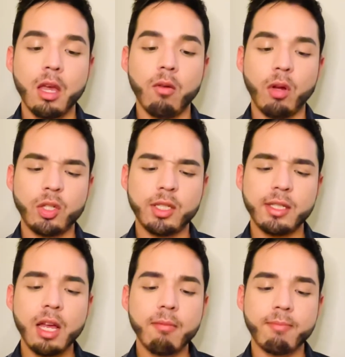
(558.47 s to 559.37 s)
which is
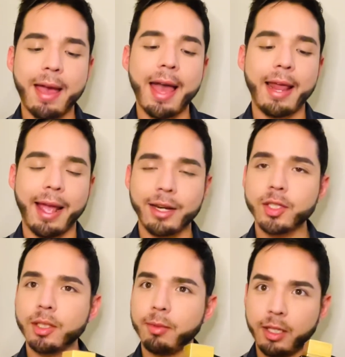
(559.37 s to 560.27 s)
not bad
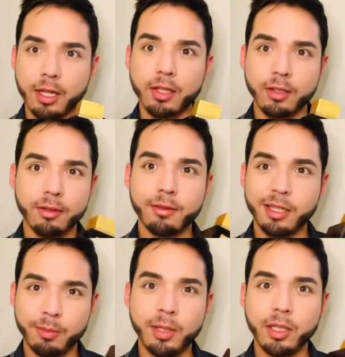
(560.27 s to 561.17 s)
actually, because
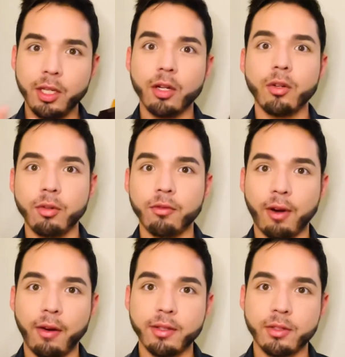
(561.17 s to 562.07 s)
typically your oud
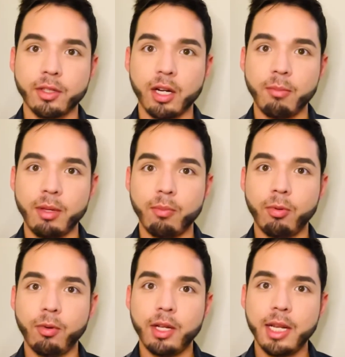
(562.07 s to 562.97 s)
fragrances are going to be
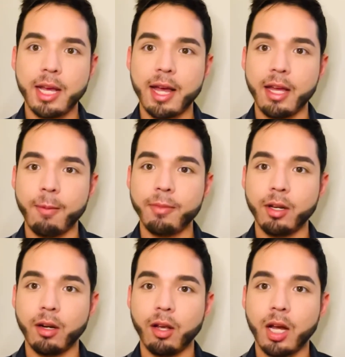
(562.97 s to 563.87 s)
pretty high up there
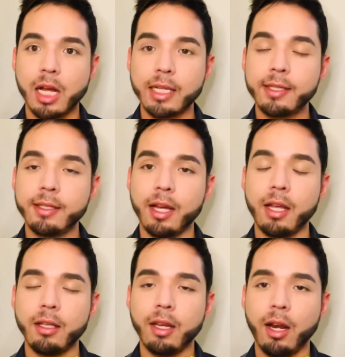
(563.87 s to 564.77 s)
in cost, uh,
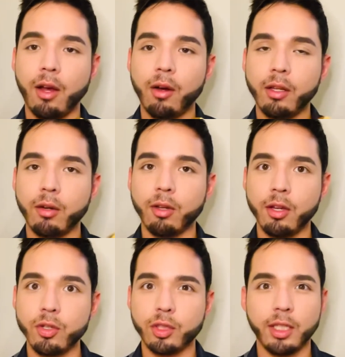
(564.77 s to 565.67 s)
you know, and you're
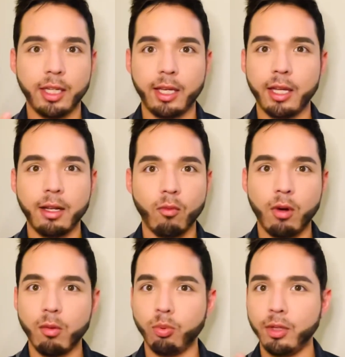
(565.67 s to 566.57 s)
usually going to get a
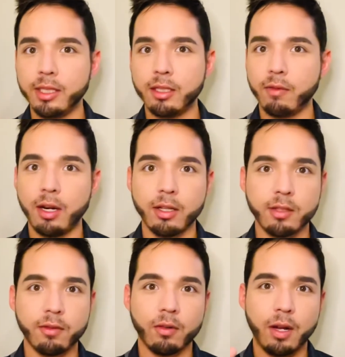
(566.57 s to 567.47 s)
one point seven ounce
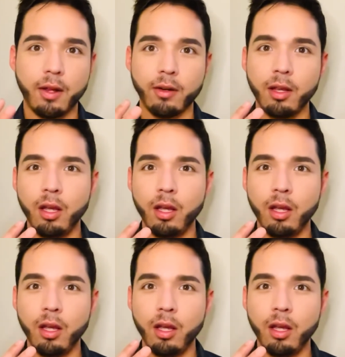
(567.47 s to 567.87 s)
for around